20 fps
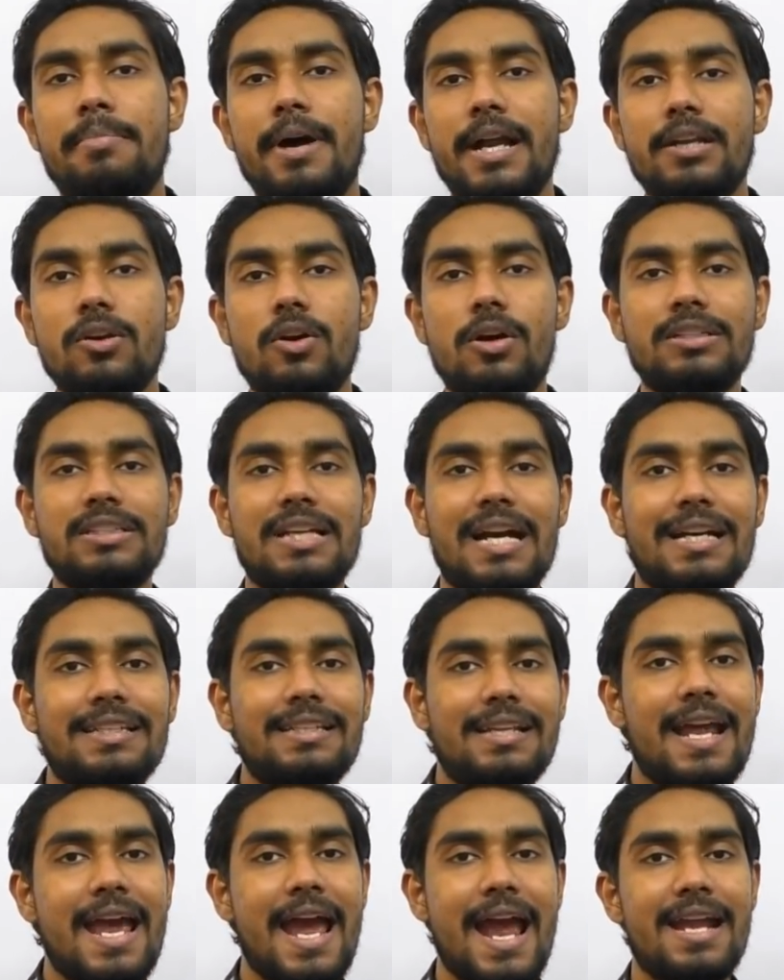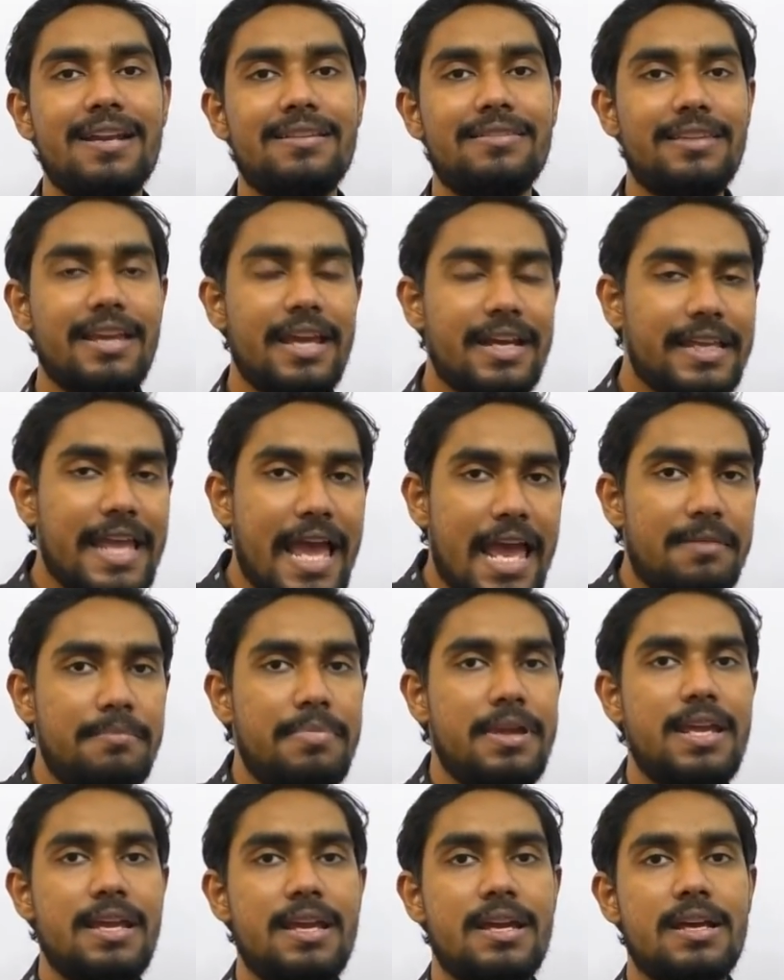But on the other hand, there can
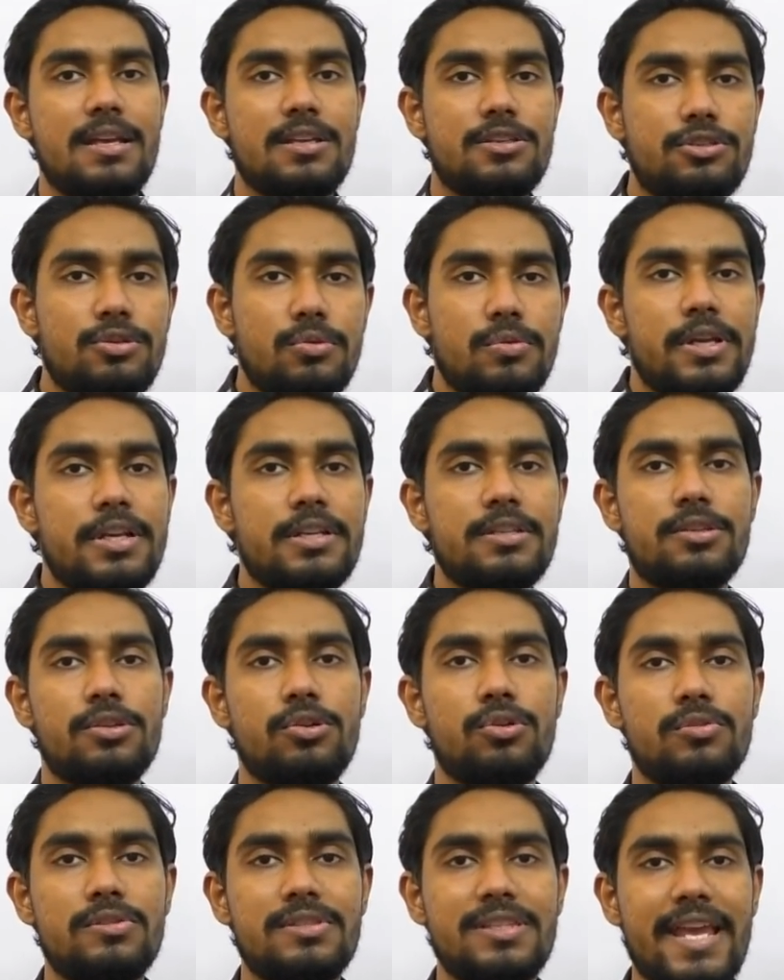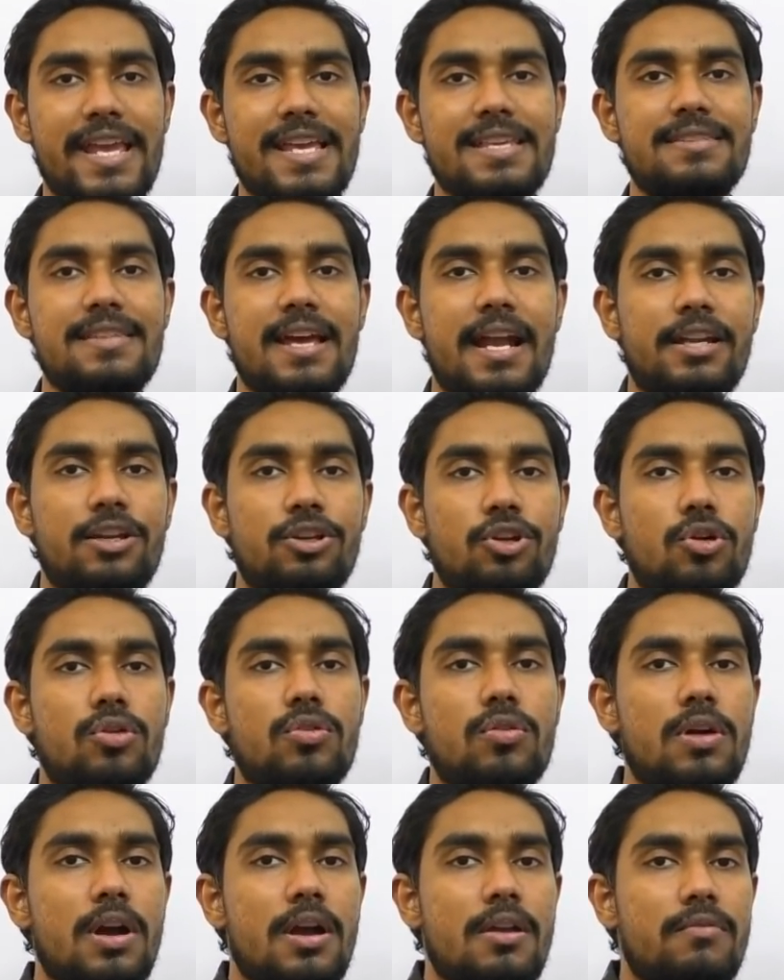be students who says that
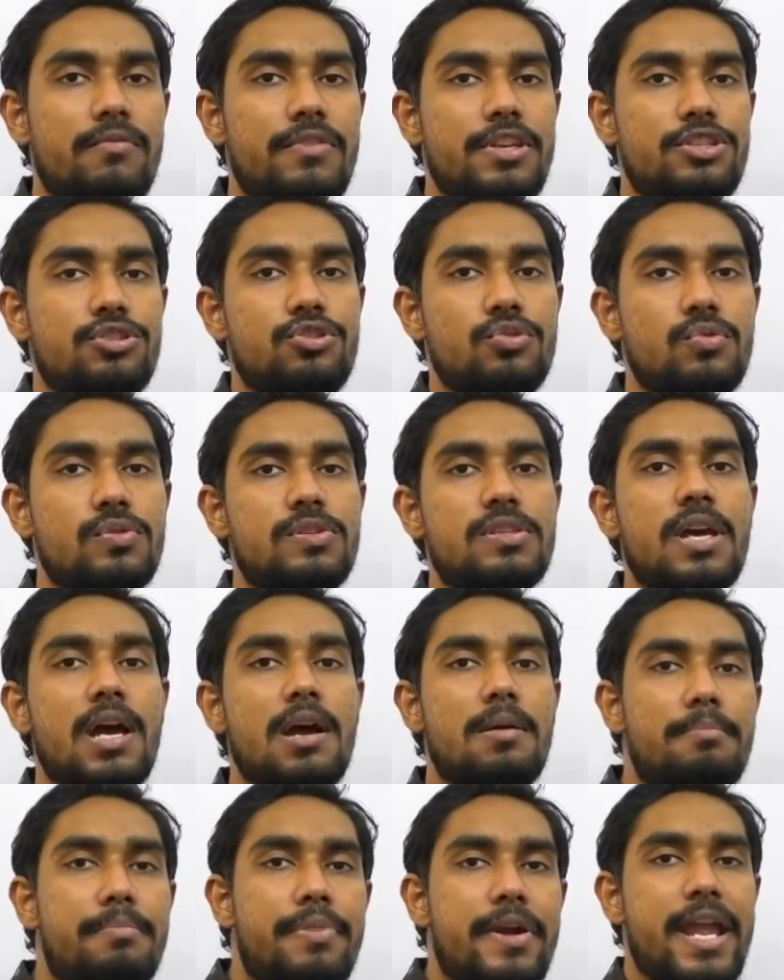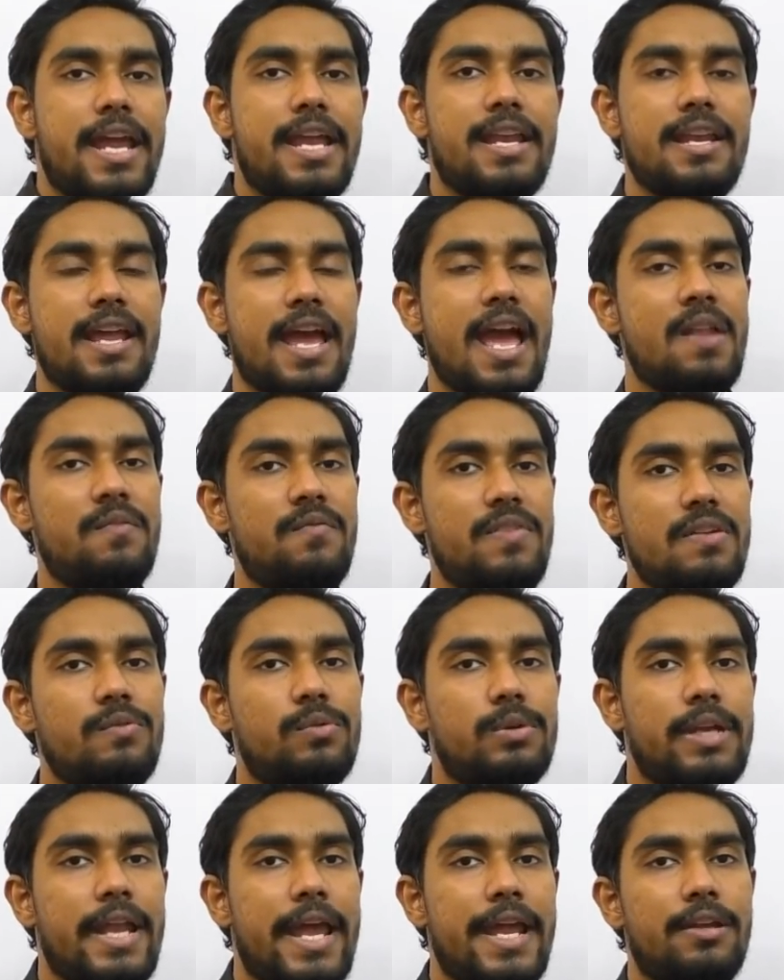no, we choose brain and
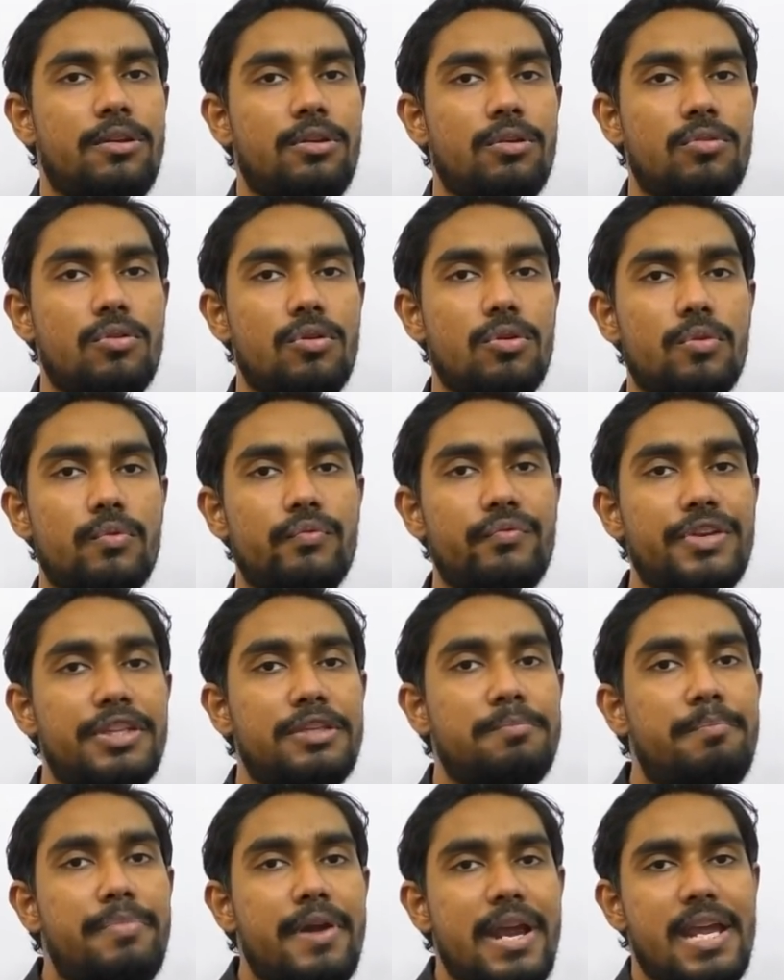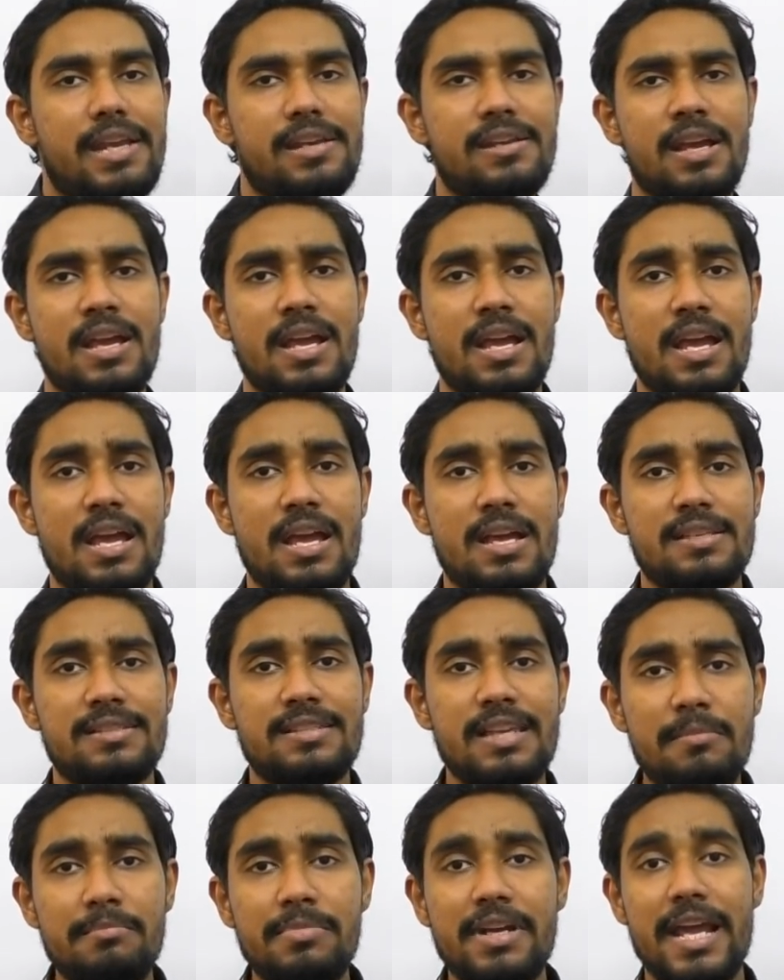we would like to go with brain.
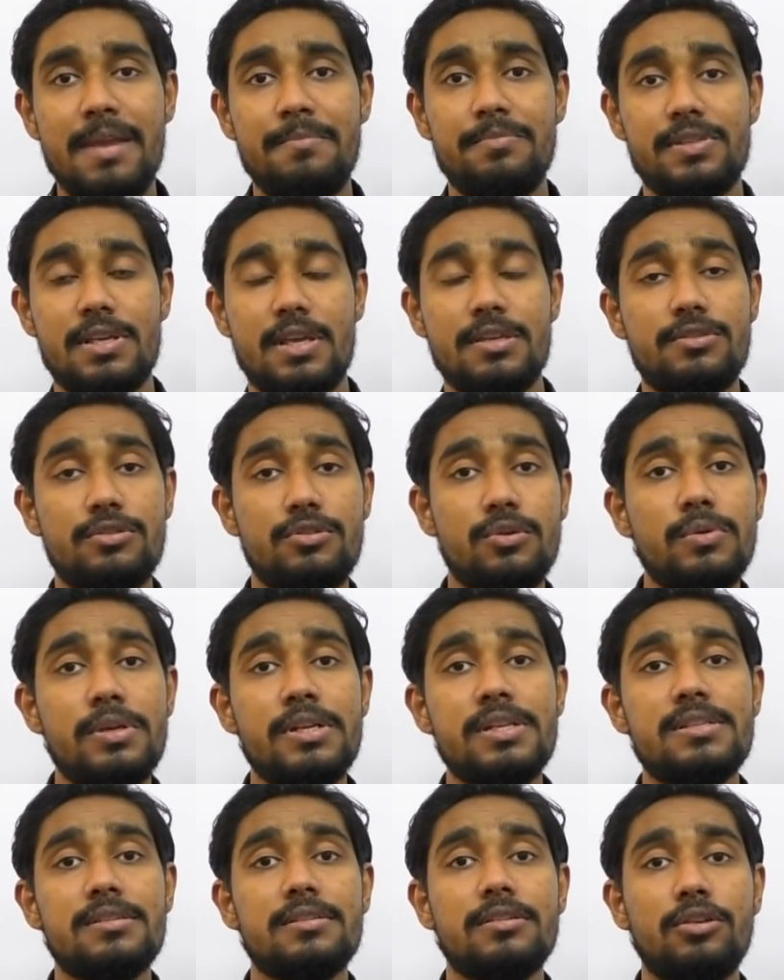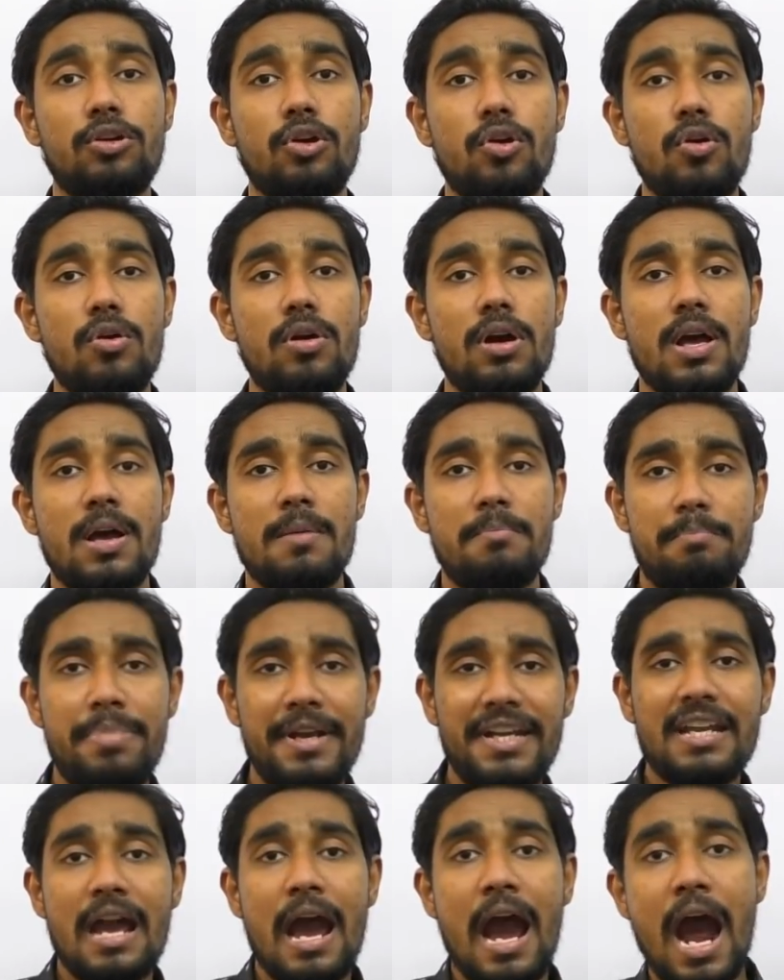Sometimes students go a
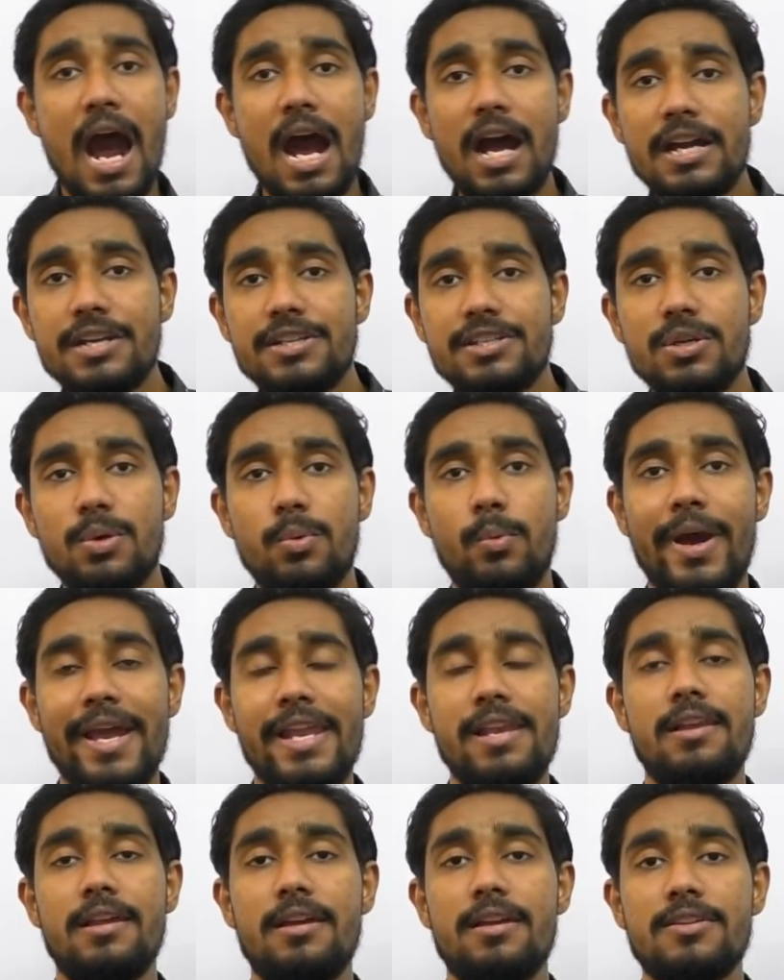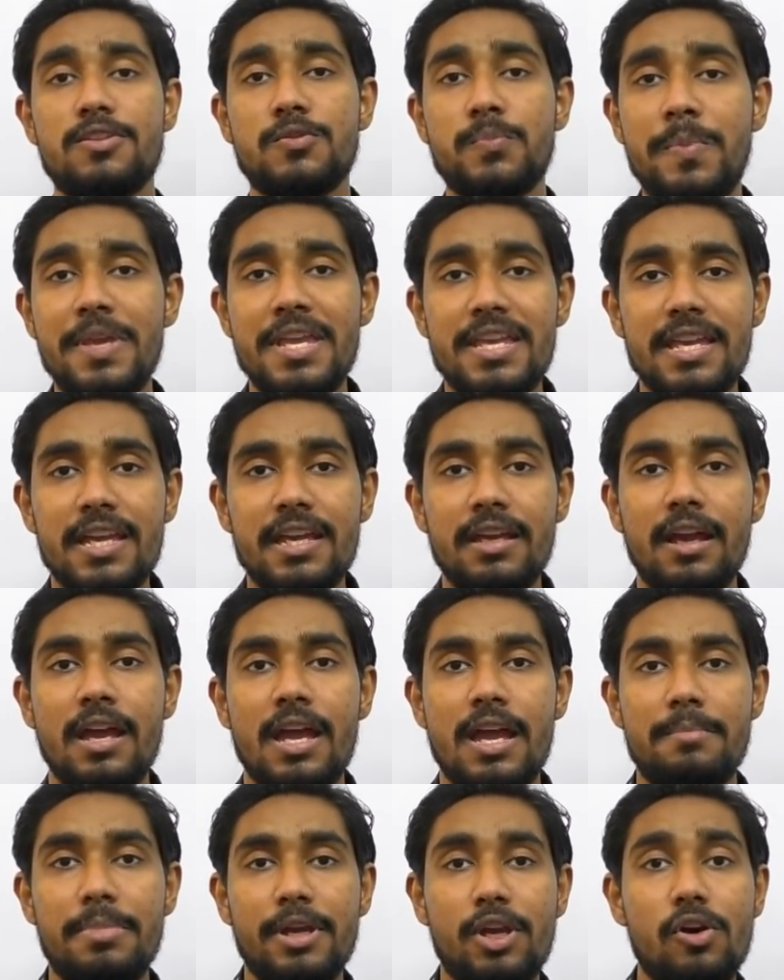bit harsh while speaking
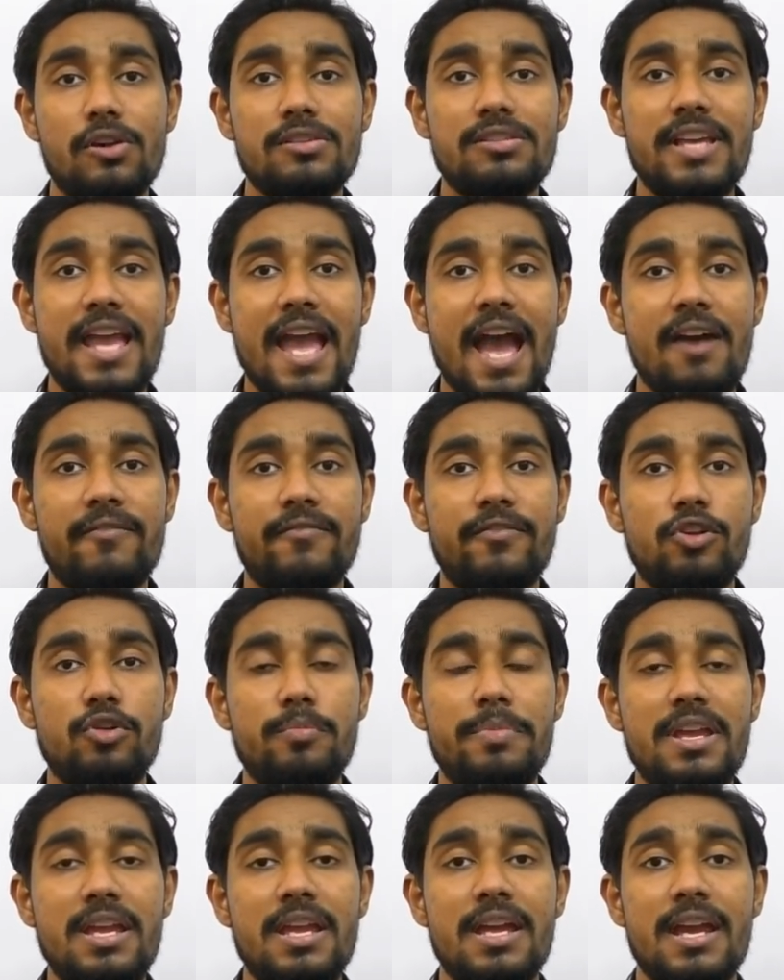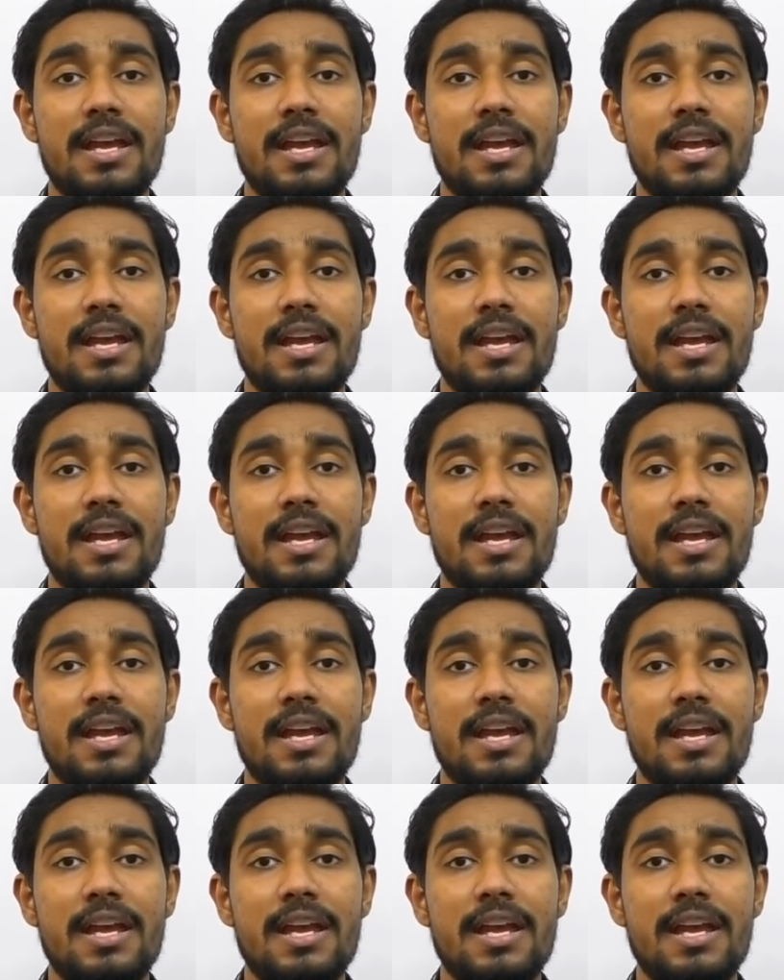because they have to